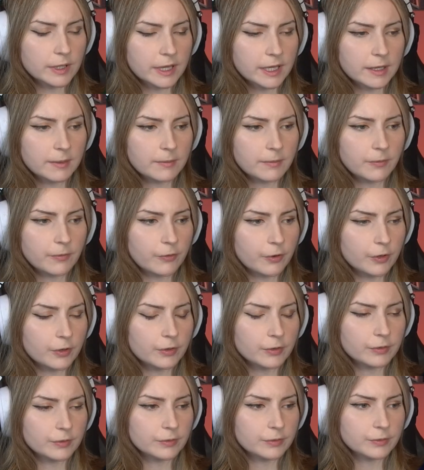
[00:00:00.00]
him
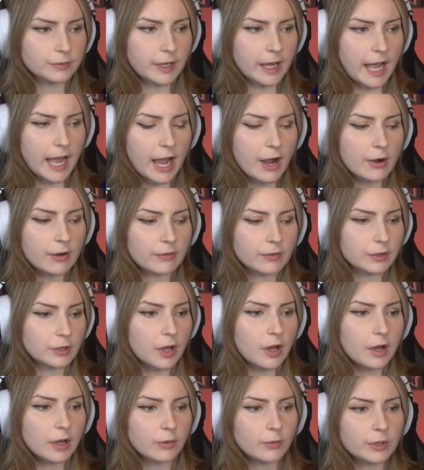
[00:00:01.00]
for however
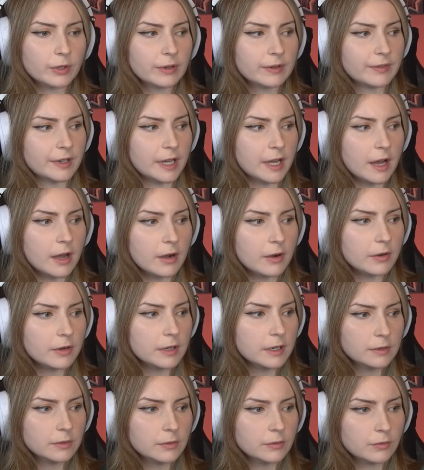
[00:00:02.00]
long. We don't even know.
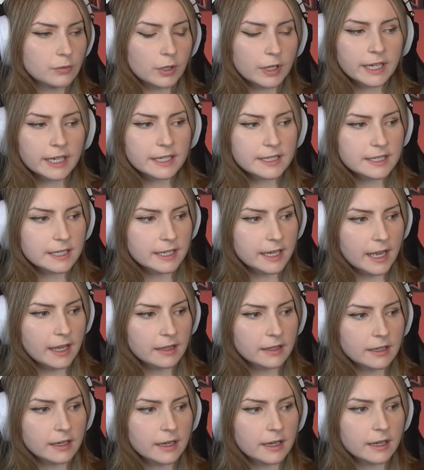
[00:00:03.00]
Working
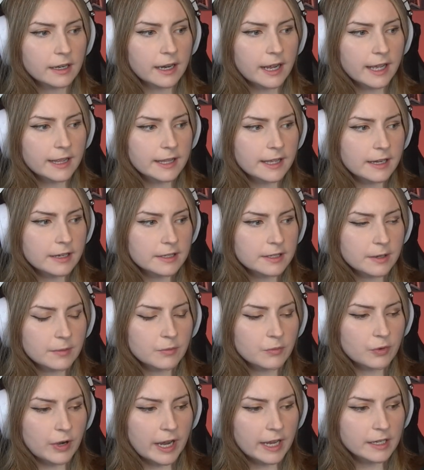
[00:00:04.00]
together, and then
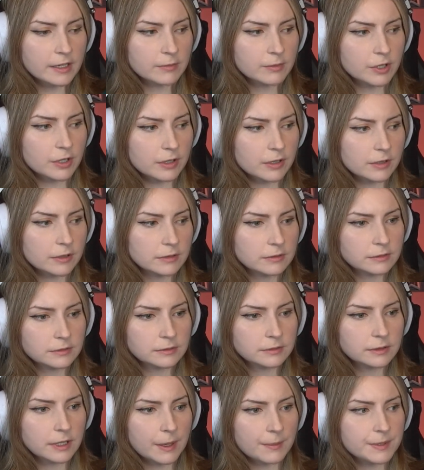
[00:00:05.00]
some random girl
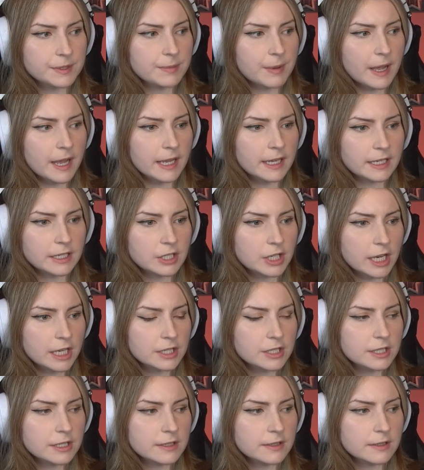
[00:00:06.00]
comes by and he
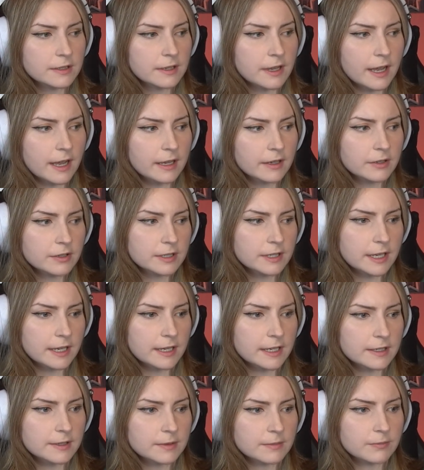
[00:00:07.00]
changes. I understand
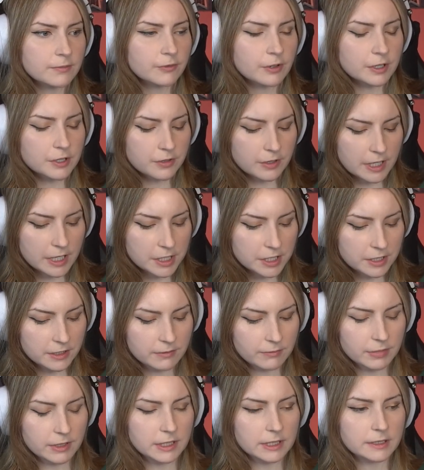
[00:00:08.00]
his
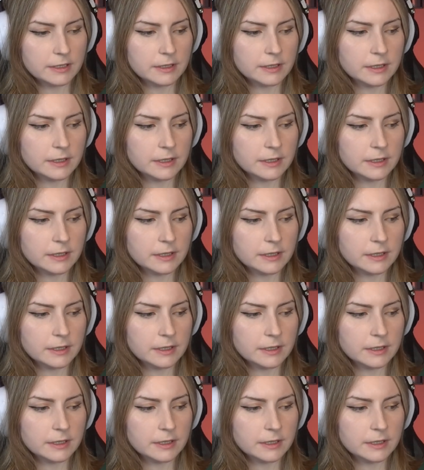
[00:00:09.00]
frustration, but...